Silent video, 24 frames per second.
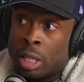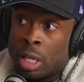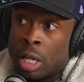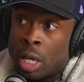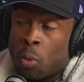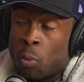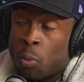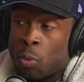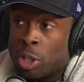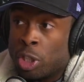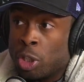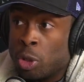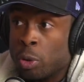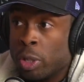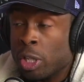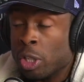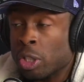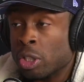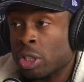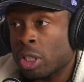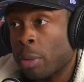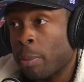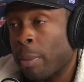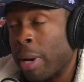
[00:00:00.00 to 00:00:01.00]
when you hear
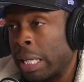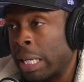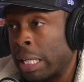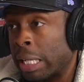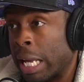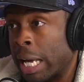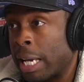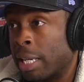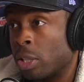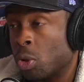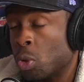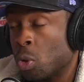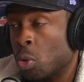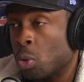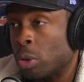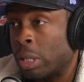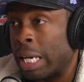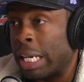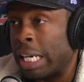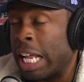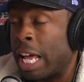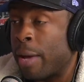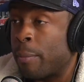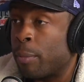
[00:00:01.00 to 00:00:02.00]
somebody like Dude
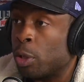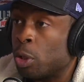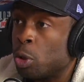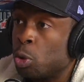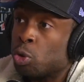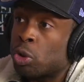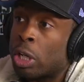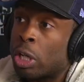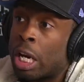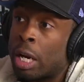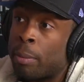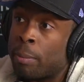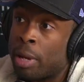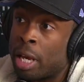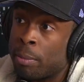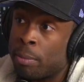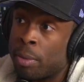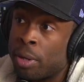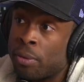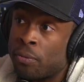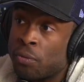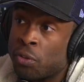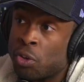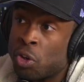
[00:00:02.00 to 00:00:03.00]
Dynamik, you try to make
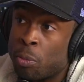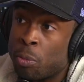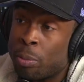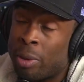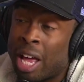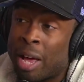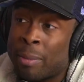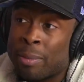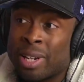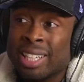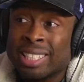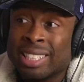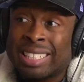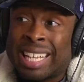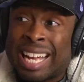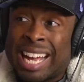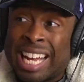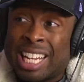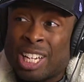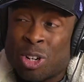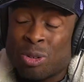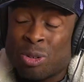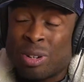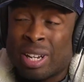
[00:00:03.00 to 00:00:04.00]
me feel bad because I
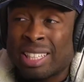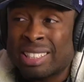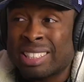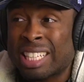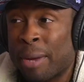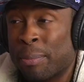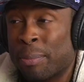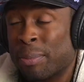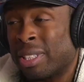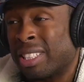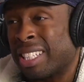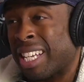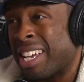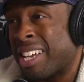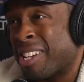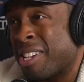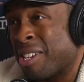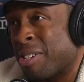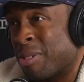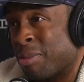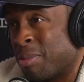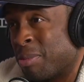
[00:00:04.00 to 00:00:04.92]
ain't on that type of time.